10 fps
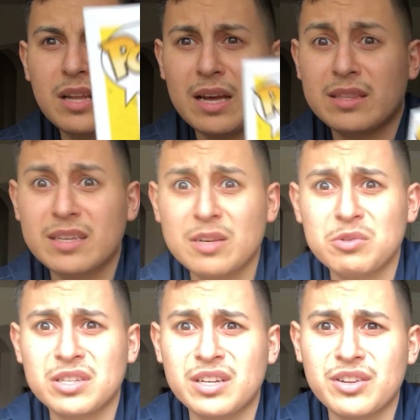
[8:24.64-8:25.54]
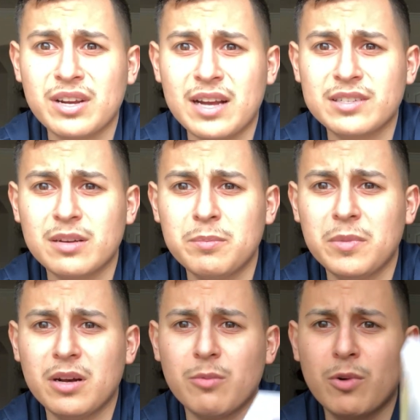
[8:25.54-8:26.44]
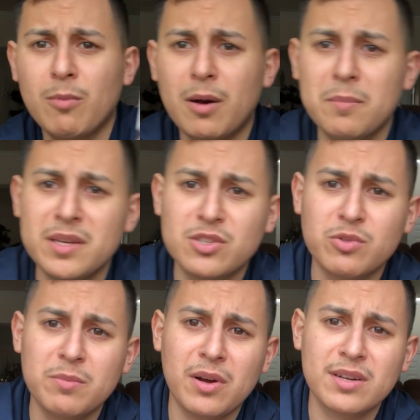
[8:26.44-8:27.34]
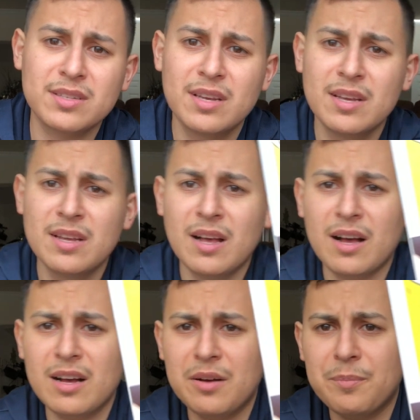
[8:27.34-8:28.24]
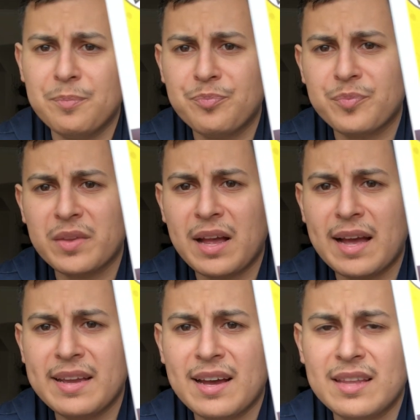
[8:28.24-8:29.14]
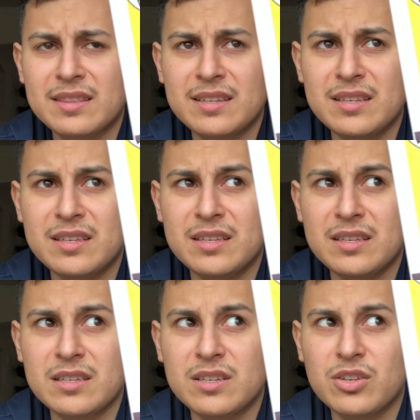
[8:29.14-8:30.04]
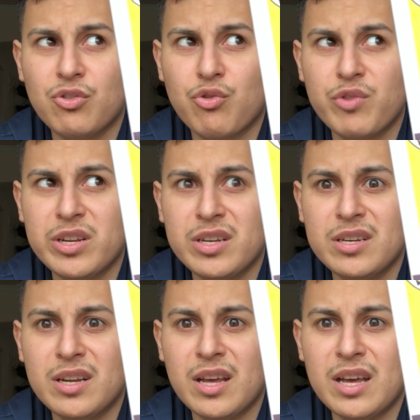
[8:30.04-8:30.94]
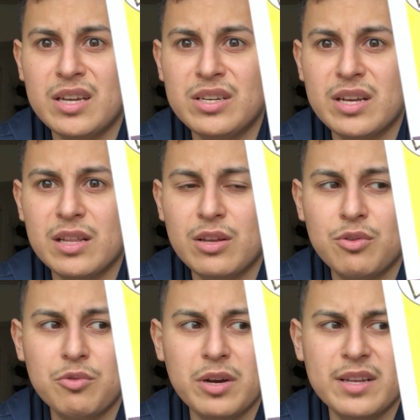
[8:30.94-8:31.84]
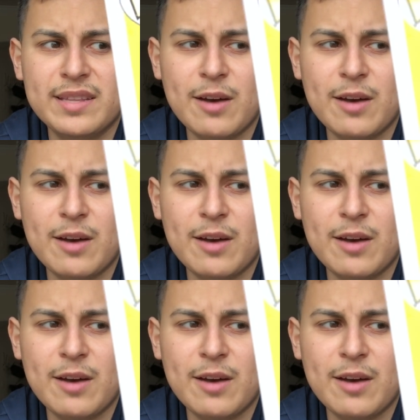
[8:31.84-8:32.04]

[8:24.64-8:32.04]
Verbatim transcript: I think it was another Gacha uh, robot mystery box. Um, I got the green and yellow, and